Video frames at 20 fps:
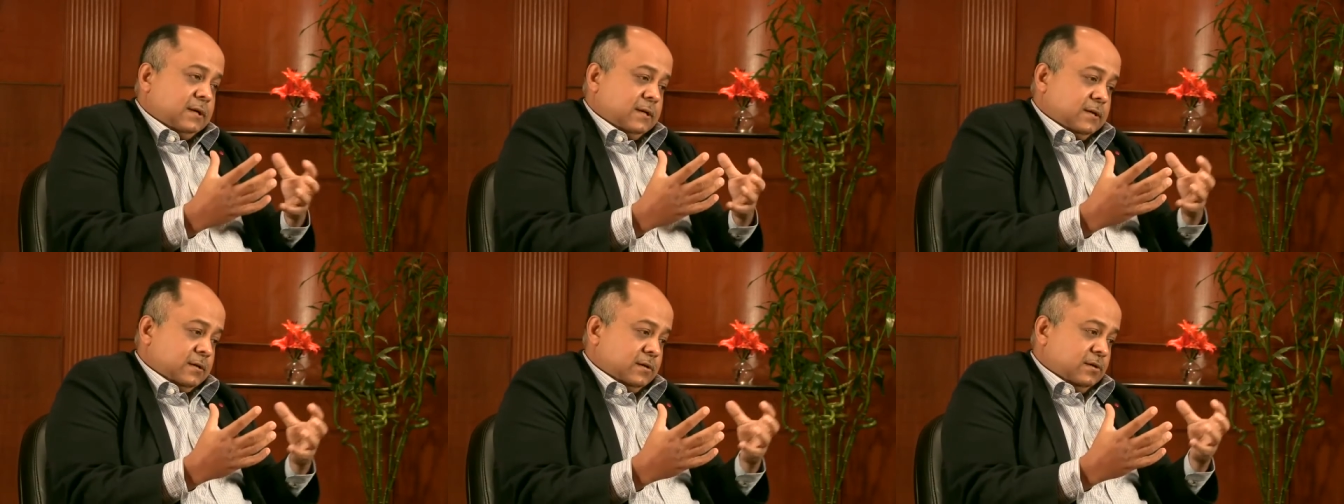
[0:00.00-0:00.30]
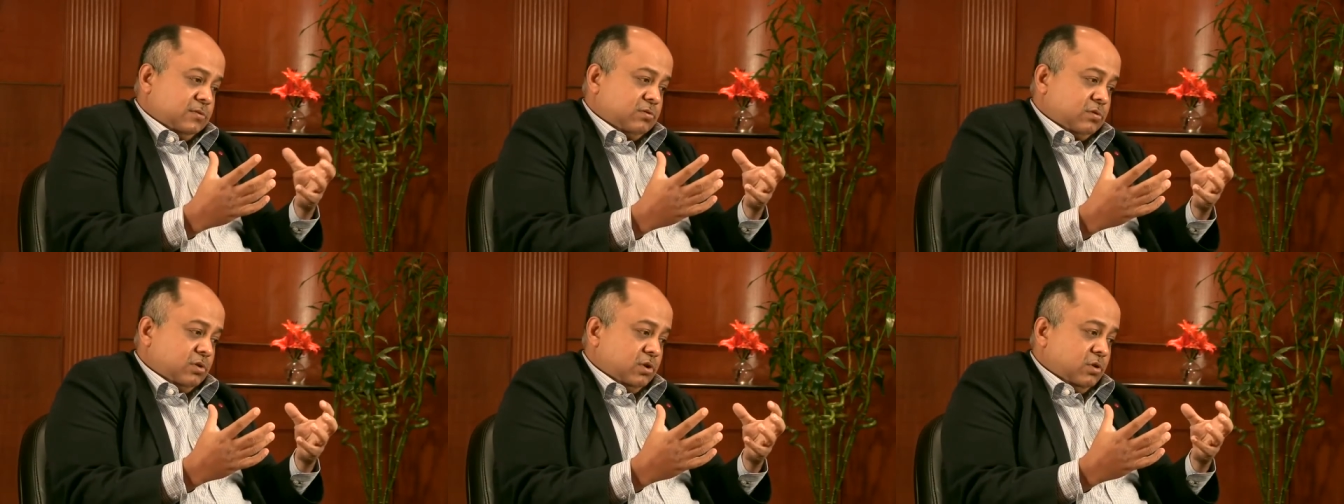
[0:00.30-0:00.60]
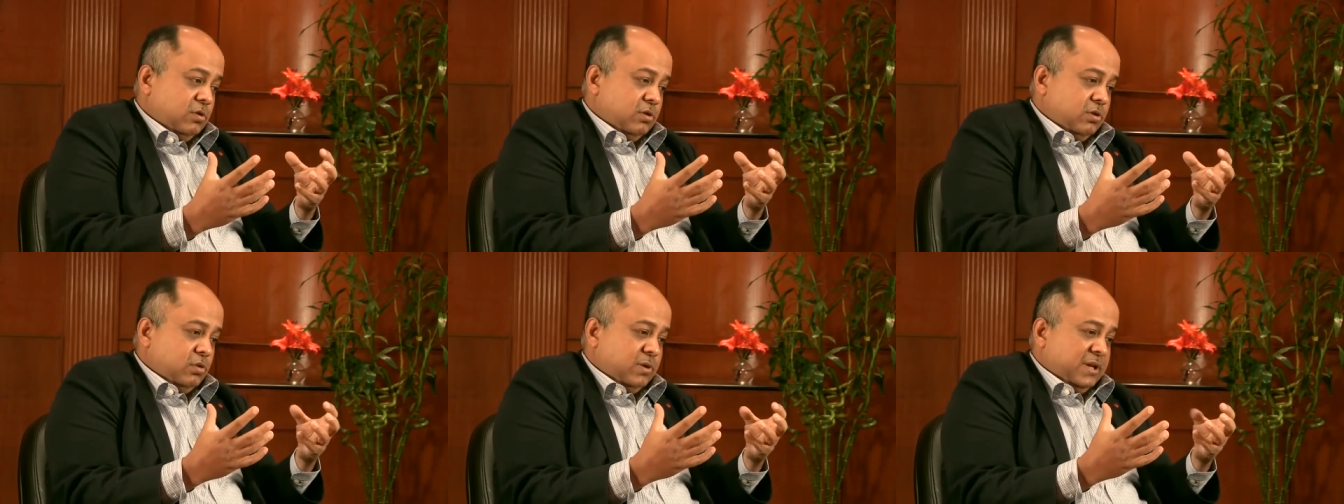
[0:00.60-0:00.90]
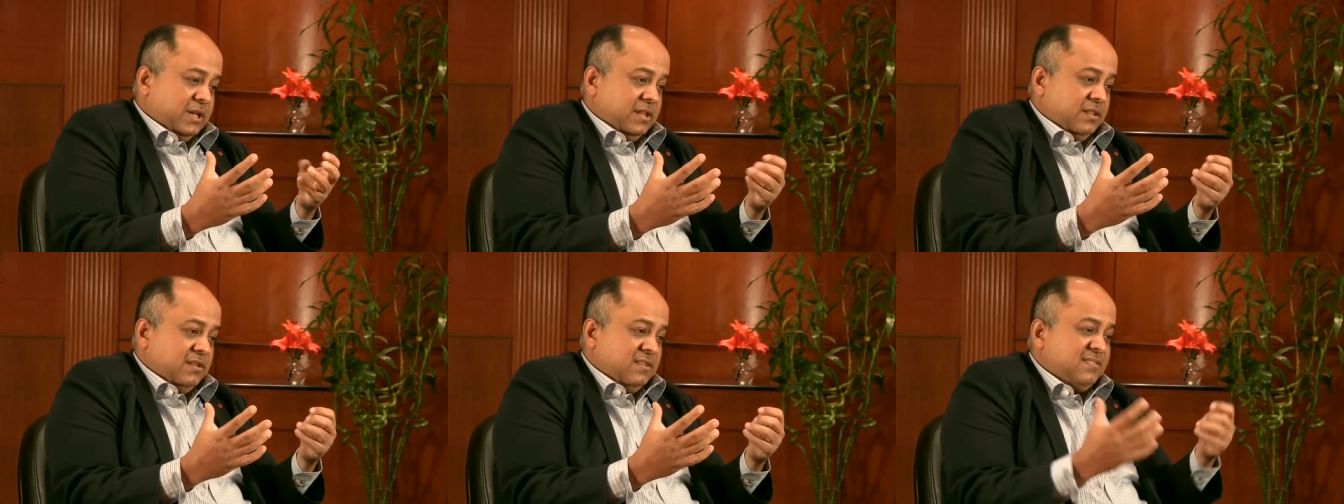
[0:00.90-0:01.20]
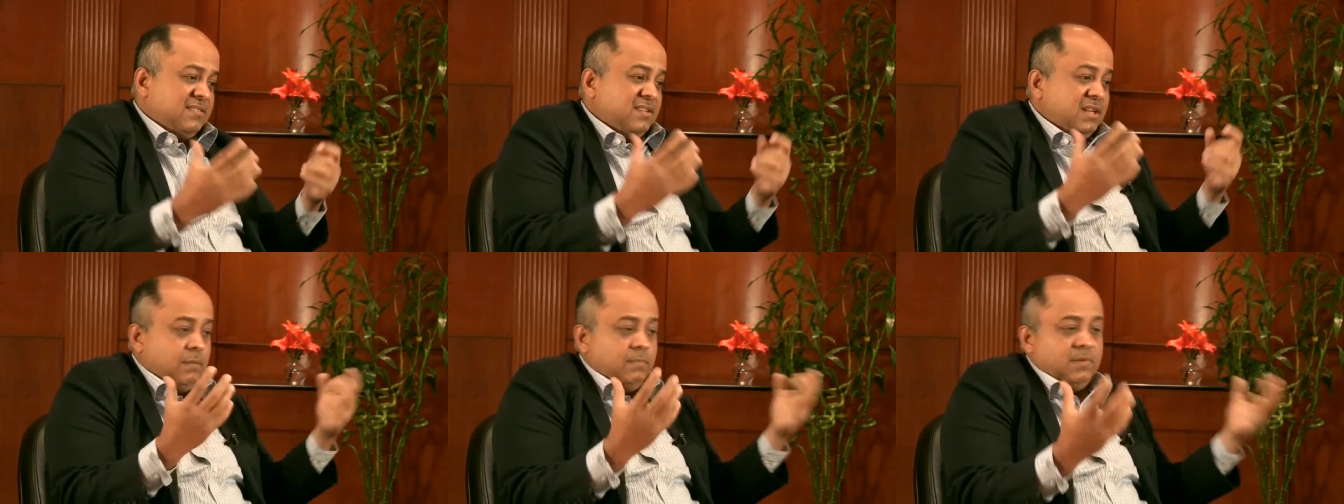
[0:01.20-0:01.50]
uh, so you know, you in
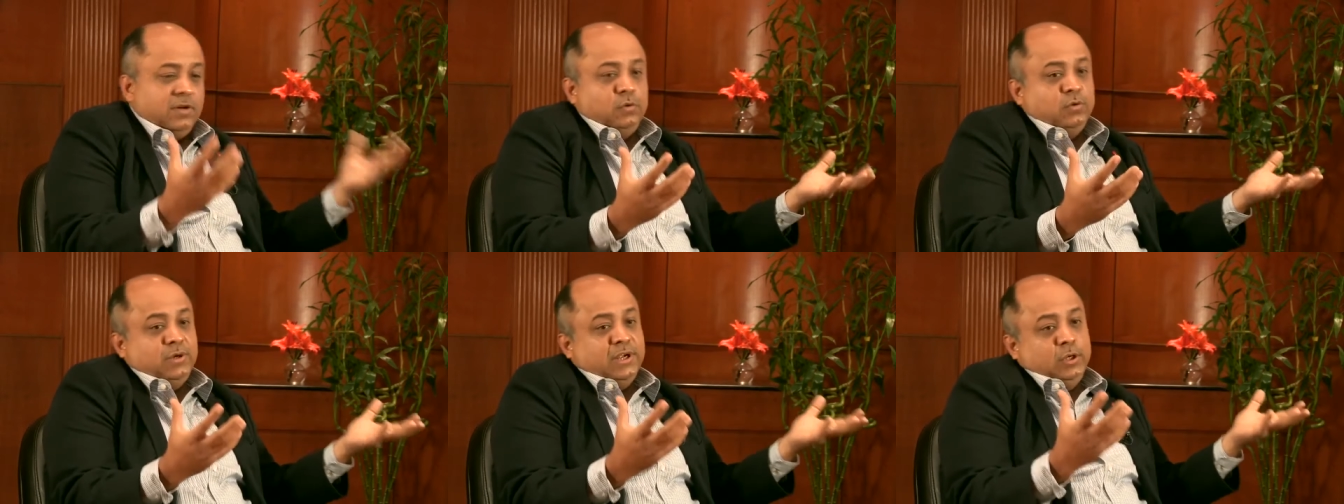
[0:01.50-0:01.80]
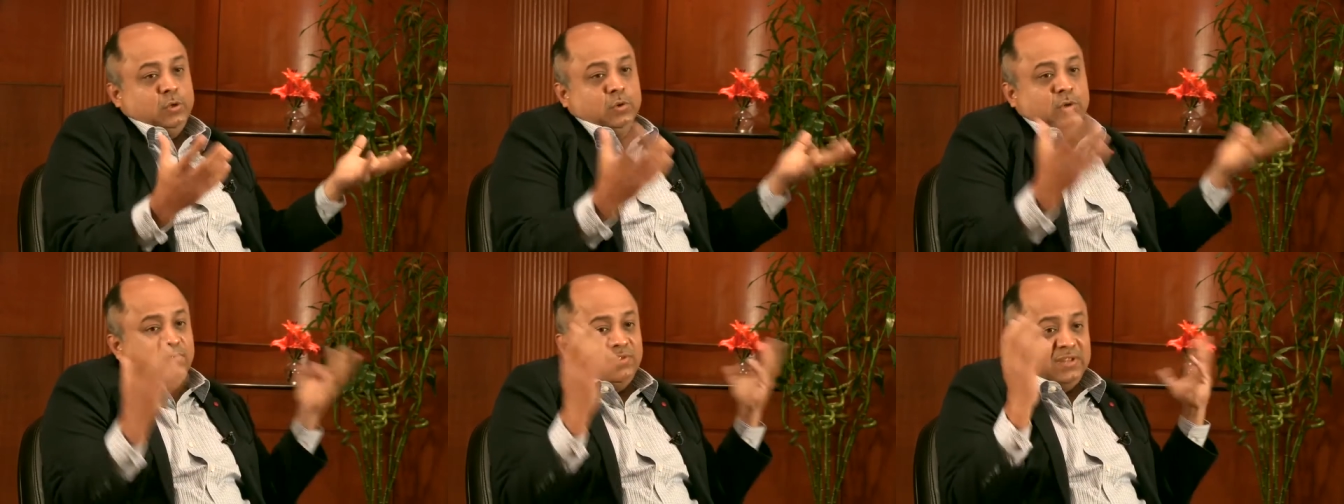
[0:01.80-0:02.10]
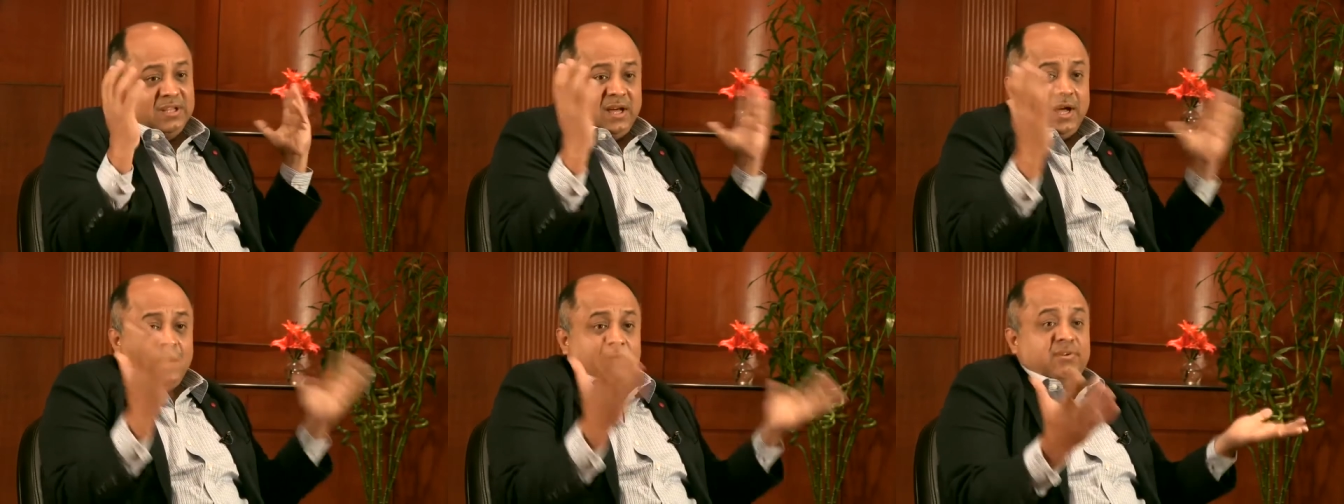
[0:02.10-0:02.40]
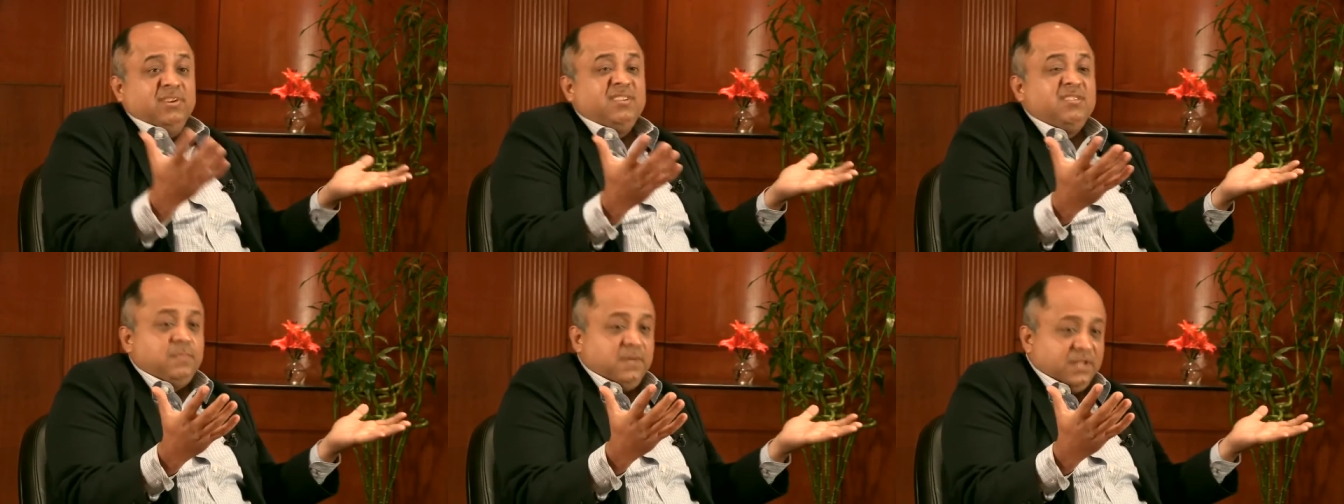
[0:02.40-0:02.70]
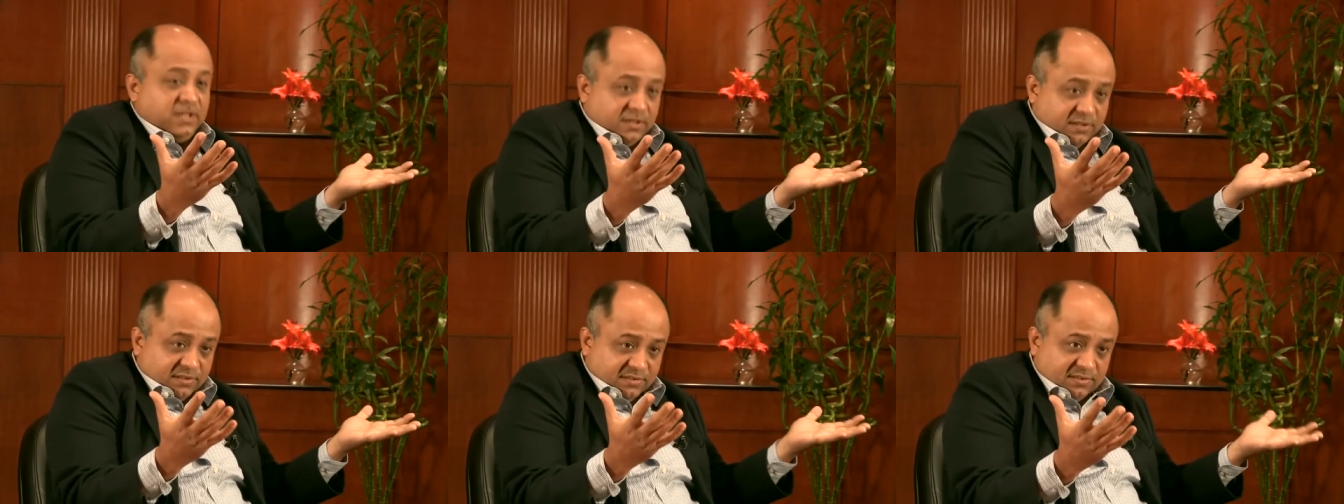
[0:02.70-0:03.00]
the cinema you can do it with a hundred
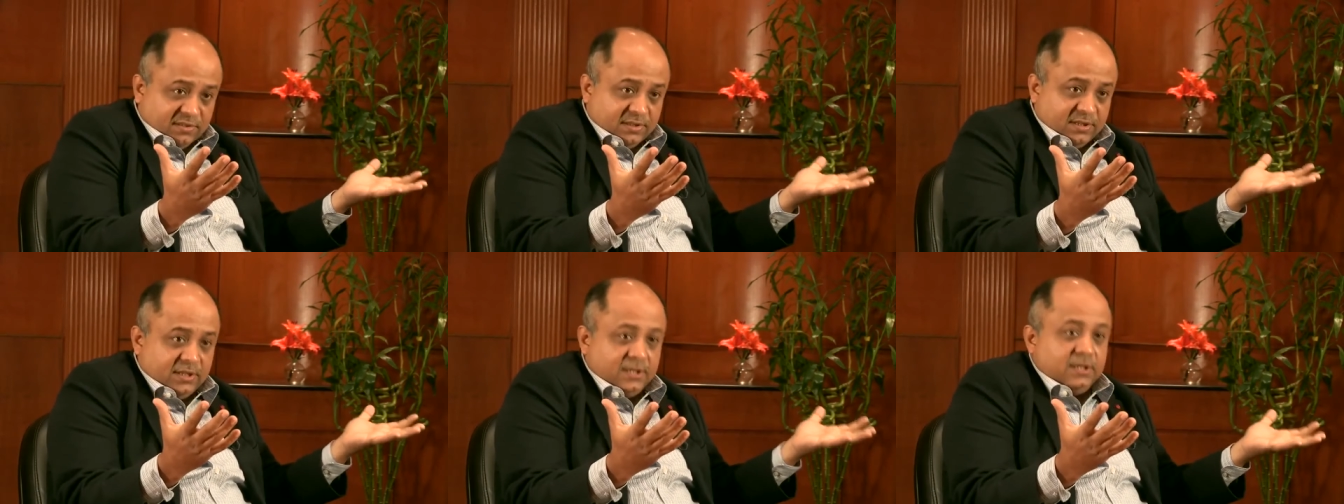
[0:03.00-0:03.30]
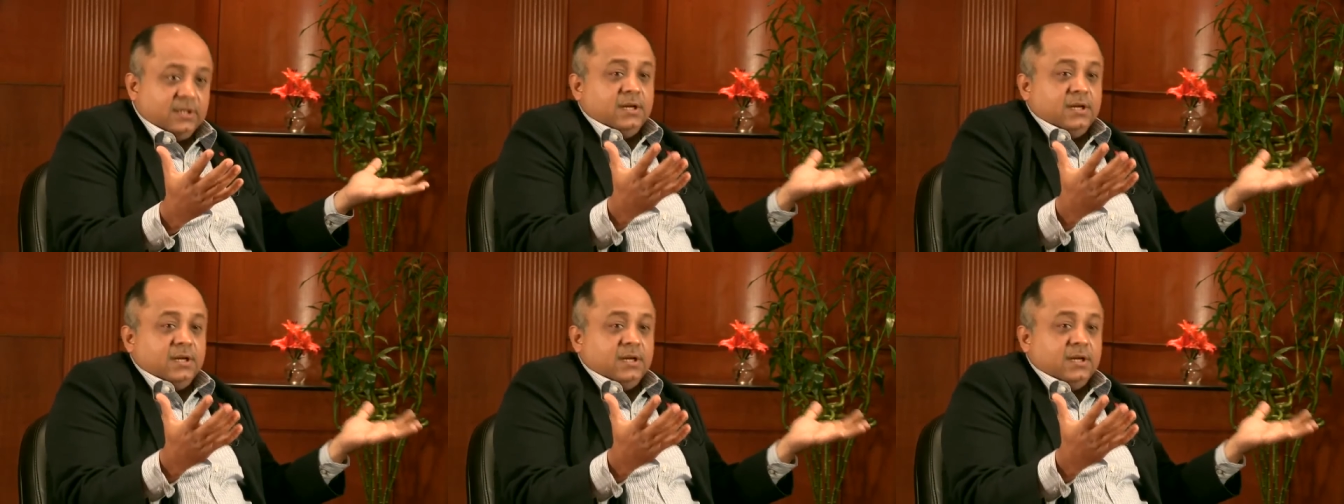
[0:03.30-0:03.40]
speakers.